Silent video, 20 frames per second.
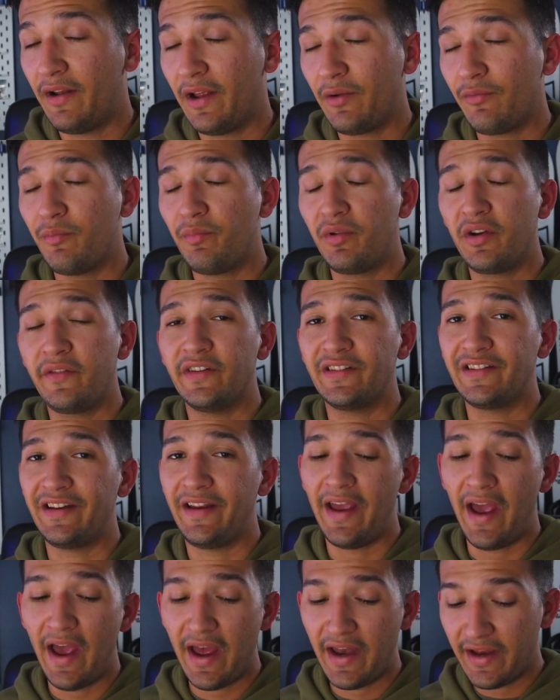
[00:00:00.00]
like we previously
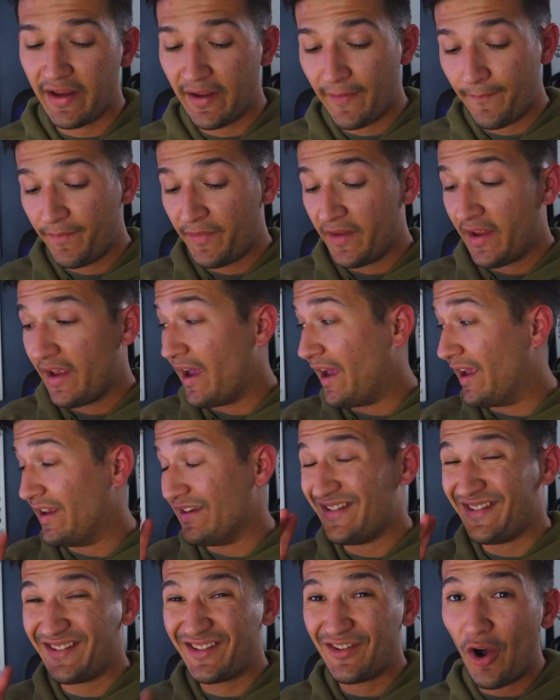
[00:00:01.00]
had.
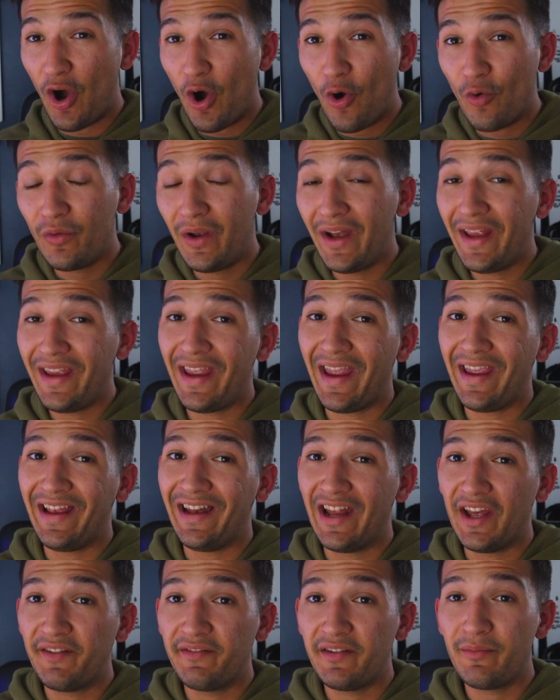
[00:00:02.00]
It's only
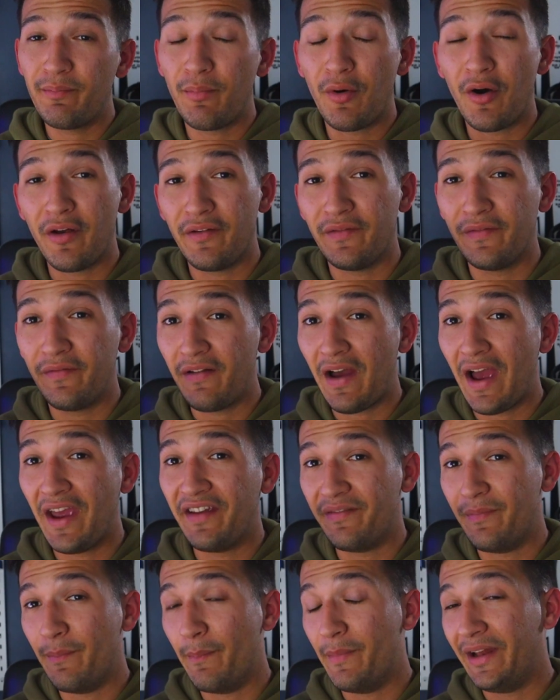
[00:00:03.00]
11.5
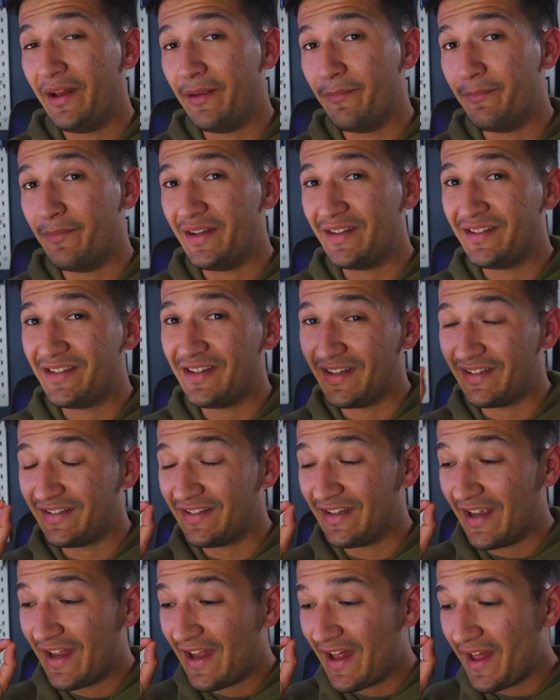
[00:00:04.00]
millimeters
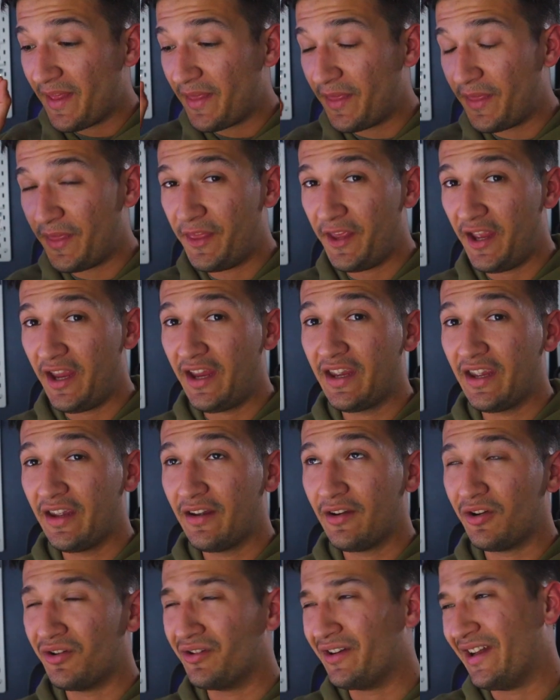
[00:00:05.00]
thick,
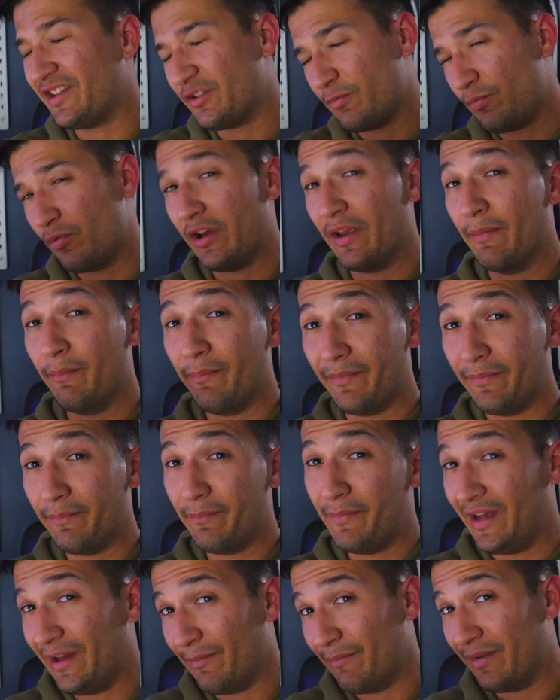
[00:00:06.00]
or let's put it
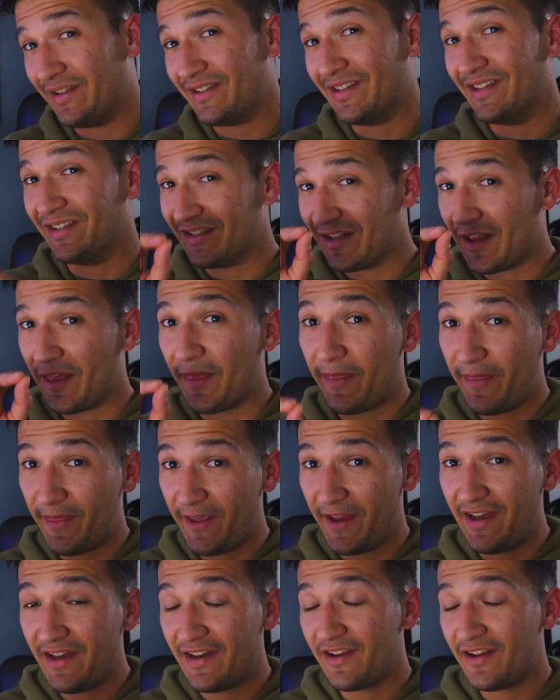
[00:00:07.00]
millimeters thin,